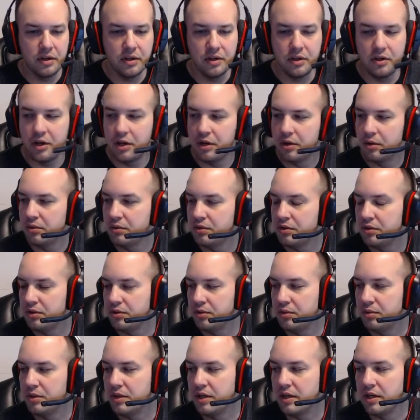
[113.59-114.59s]
go
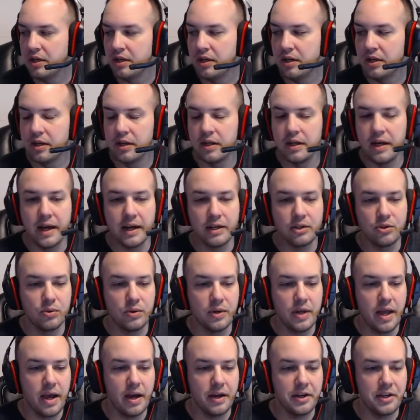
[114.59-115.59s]
to the actual
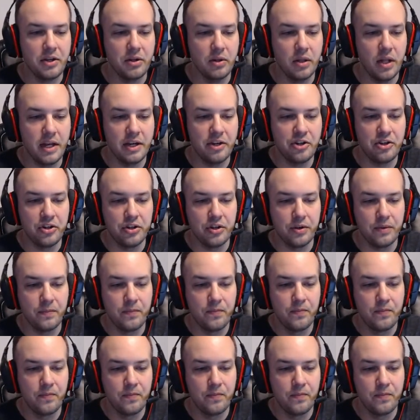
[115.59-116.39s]
calculation.